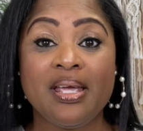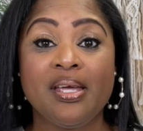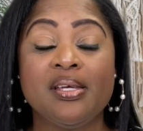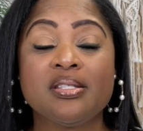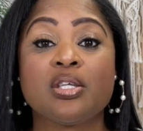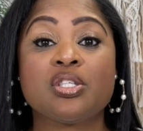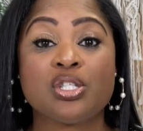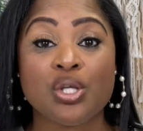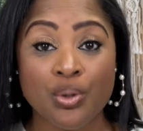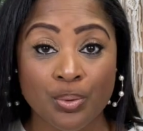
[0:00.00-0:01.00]
is
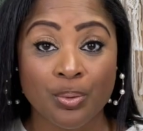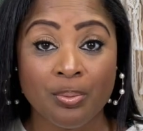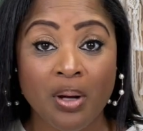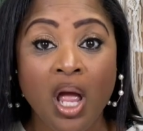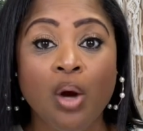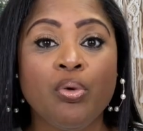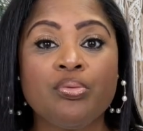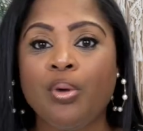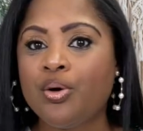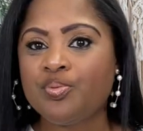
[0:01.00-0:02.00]
Zoom.
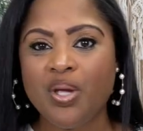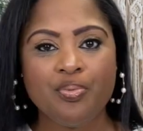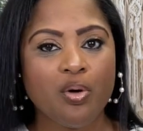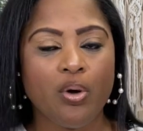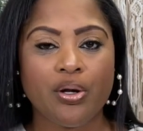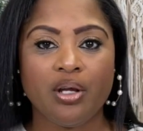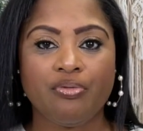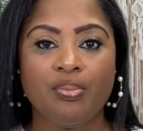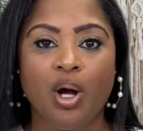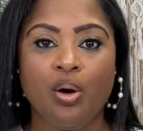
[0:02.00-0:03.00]
With most people working
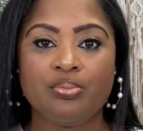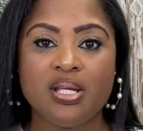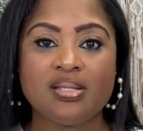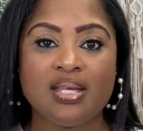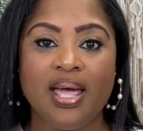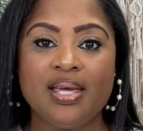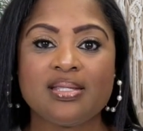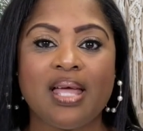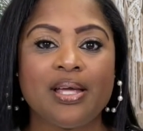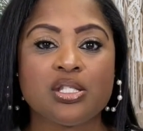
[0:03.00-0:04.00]
from home these
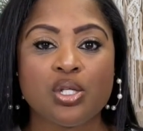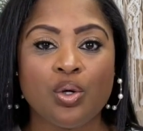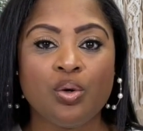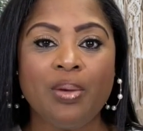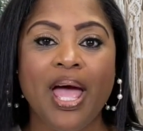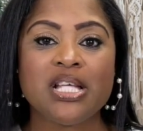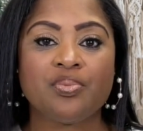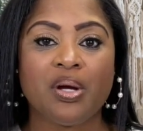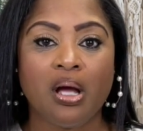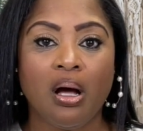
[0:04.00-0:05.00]
days, like Zoom
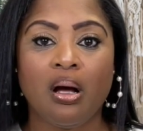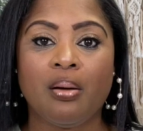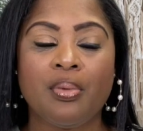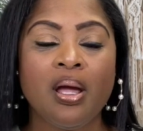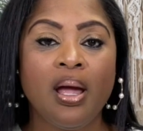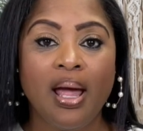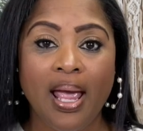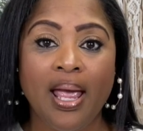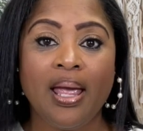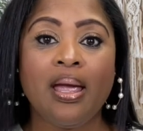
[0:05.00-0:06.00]
has become
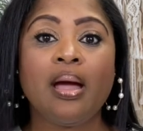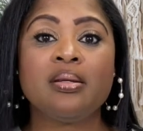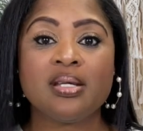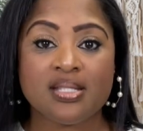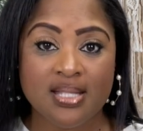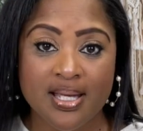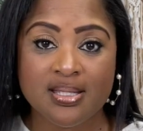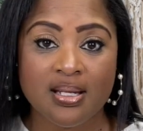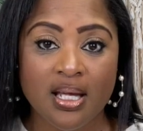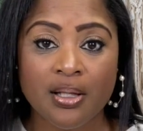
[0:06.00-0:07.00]
a
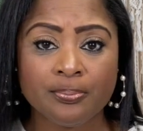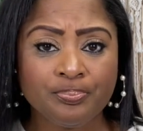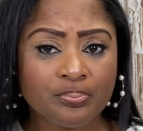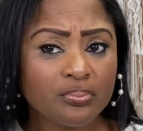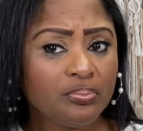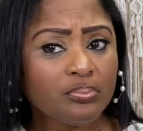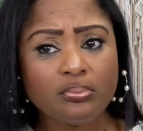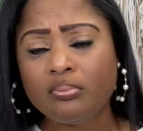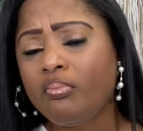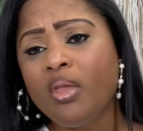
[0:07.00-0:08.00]
necessity.
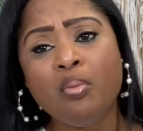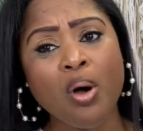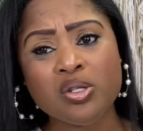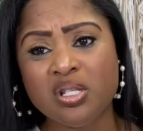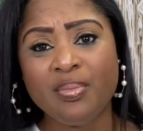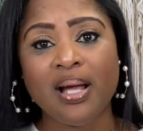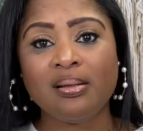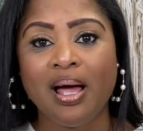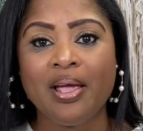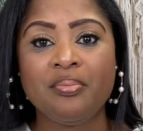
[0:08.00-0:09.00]
Most of my
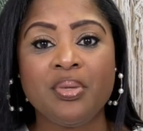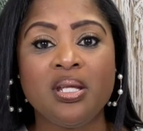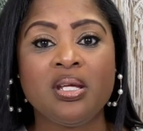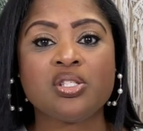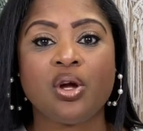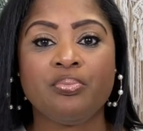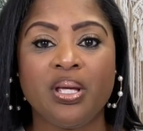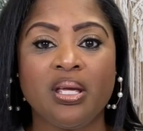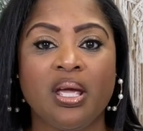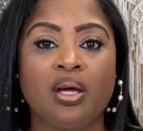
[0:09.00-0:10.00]
client meetings are
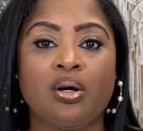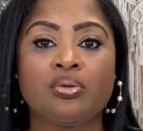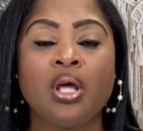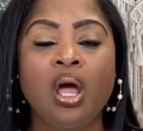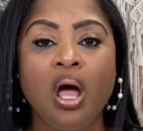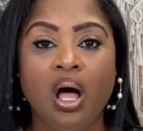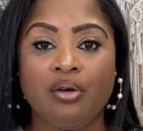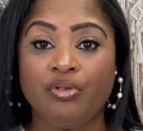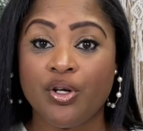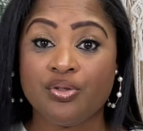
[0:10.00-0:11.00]
being held
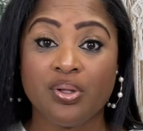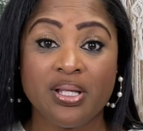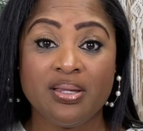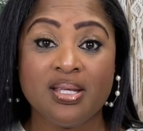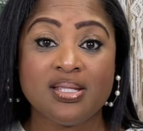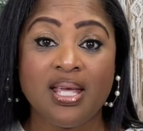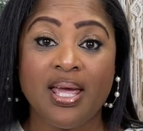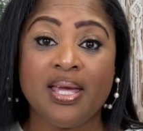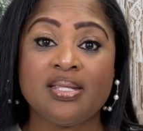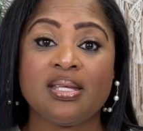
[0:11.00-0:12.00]
uh, virtually these
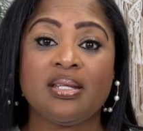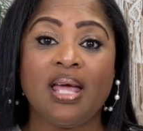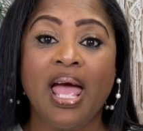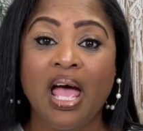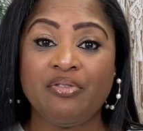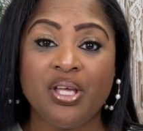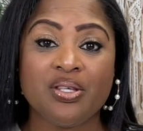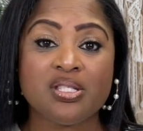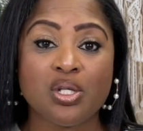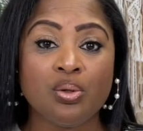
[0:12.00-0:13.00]
days, and having
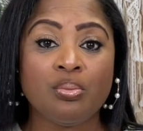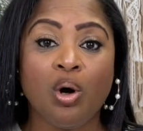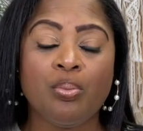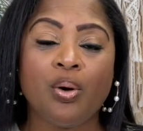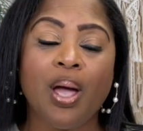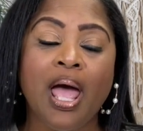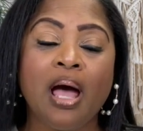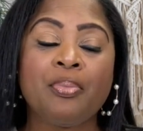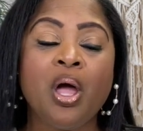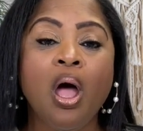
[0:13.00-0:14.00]
the Zoom mobile
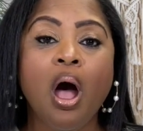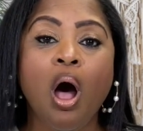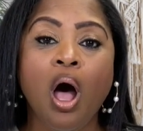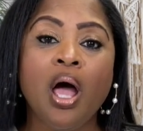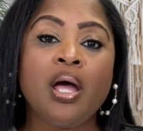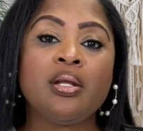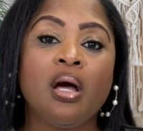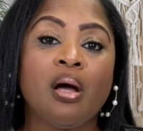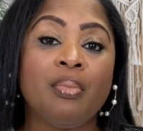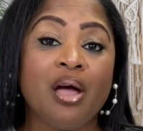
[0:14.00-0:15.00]
app on
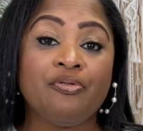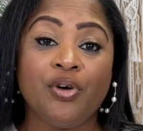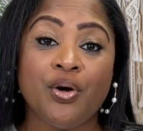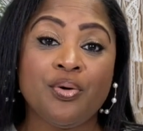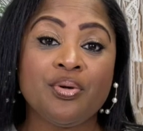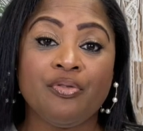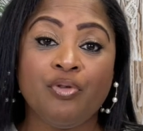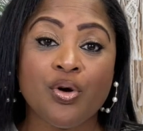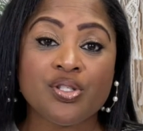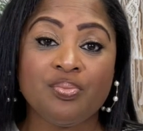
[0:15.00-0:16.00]
uh, my phone
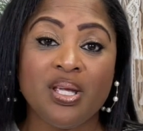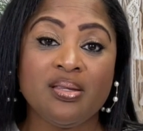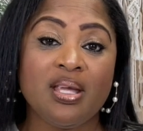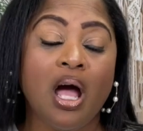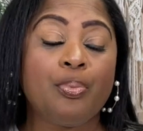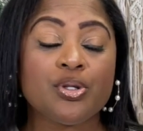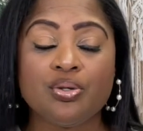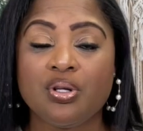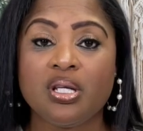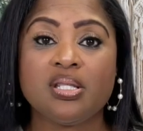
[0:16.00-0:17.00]
affords me the
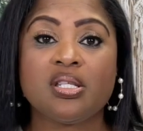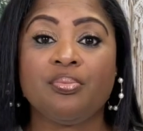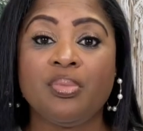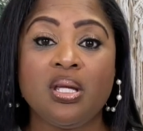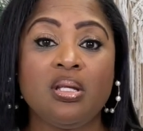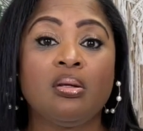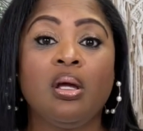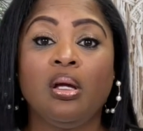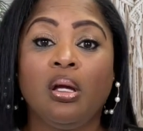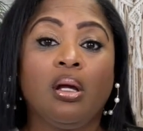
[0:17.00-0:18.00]
opportunity to meet
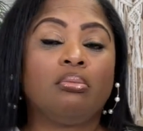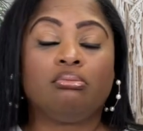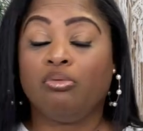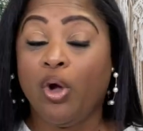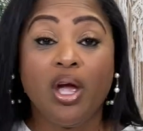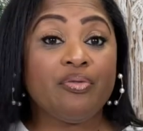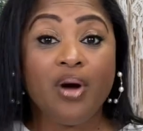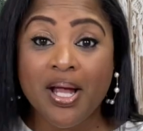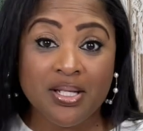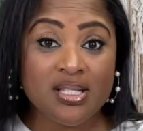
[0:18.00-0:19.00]

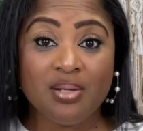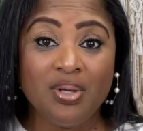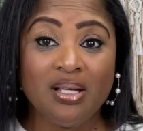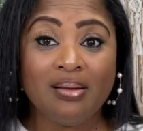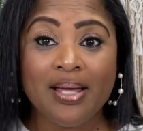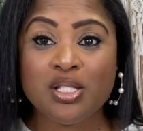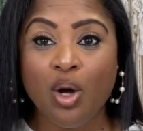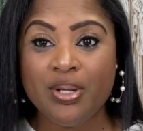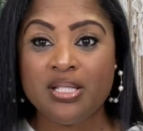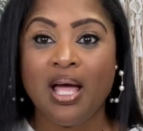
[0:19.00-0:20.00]
wherever I need to meet. Like
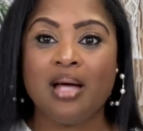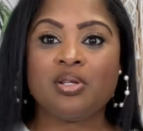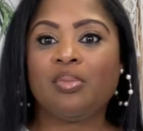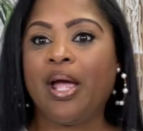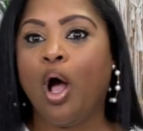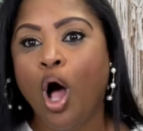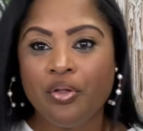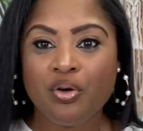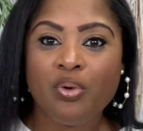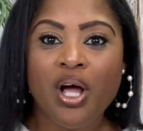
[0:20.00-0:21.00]
so many times I'm like
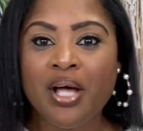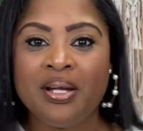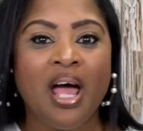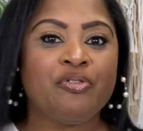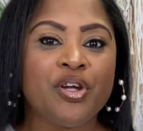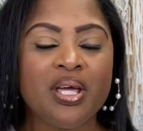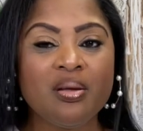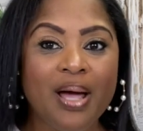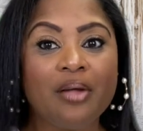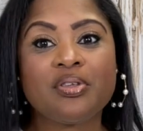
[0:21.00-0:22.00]
on the run and I forget
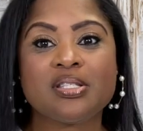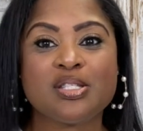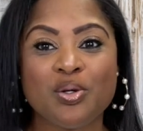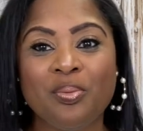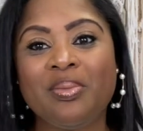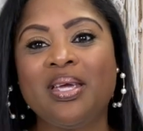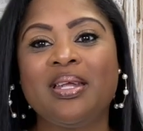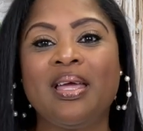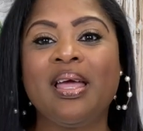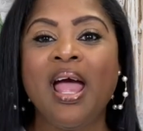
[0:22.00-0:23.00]
about this Zoom
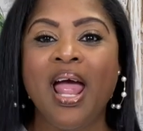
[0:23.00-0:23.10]
meeting